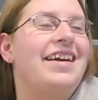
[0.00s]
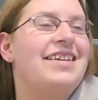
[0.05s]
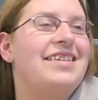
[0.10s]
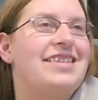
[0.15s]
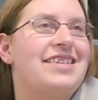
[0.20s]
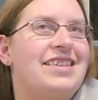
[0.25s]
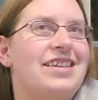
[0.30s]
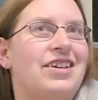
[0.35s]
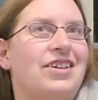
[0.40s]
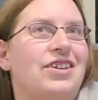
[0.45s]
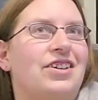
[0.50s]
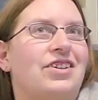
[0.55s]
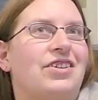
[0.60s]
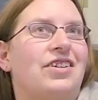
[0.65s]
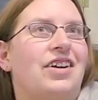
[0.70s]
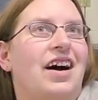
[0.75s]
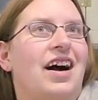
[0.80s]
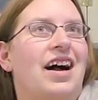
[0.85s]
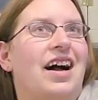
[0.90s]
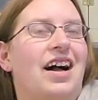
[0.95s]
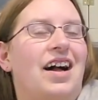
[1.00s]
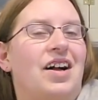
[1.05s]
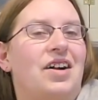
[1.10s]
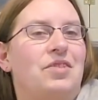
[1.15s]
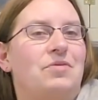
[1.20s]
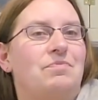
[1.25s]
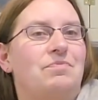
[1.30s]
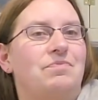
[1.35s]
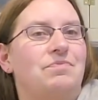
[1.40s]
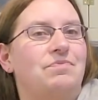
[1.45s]
So
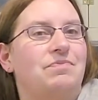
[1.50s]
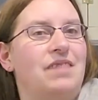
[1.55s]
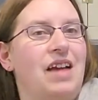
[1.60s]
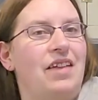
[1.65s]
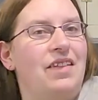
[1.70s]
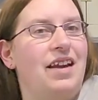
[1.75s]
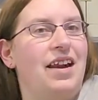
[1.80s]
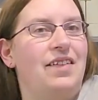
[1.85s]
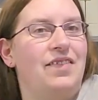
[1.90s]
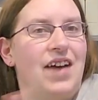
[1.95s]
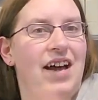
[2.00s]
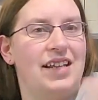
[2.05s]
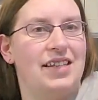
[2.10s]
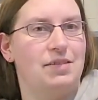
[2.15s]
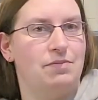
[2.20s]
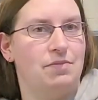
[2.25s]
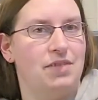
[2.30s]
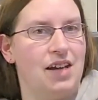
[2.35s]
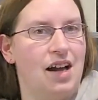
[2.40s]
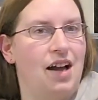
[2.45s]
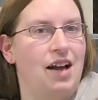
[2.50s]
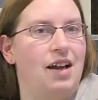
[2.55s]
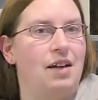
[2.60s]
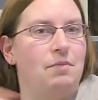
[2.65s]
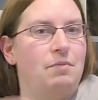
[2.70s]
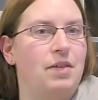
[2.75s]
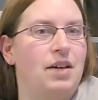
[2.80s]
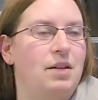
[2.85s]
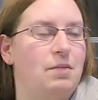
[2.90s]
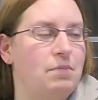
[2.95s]
now that I've had some
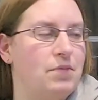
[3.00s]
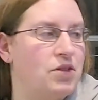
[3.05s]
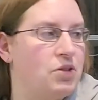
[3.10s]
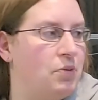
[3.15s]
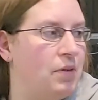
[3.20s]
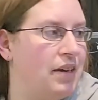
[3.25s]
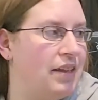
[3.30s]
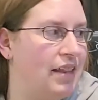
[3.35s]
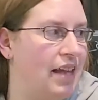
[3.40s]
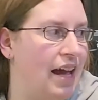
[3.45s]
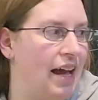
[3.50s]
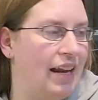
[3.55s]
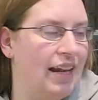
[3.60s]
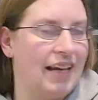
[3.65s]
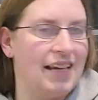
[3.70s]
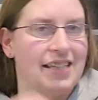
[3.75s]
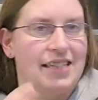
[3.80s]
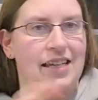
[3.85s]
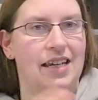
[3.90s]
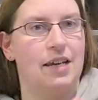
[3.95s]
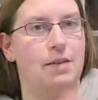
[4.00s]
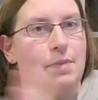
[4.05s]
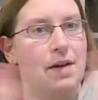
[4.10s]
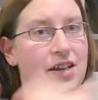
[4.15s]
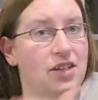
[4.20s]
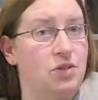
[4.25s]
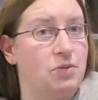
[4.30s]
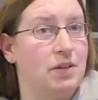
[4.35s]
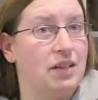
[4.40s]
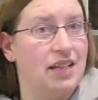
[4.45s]
time in between that, like I said, he
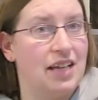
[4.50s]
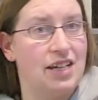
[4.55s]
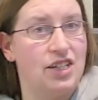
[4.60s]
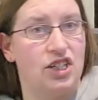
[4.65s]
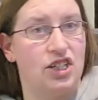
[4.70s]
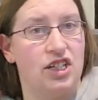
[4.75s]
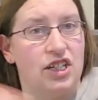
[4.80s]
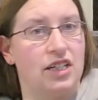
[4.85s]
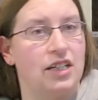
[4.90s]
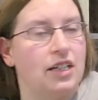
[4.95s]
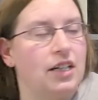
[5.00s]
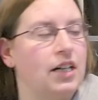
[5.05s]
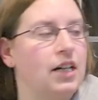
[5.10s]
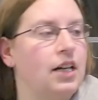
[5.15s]
passed away last year,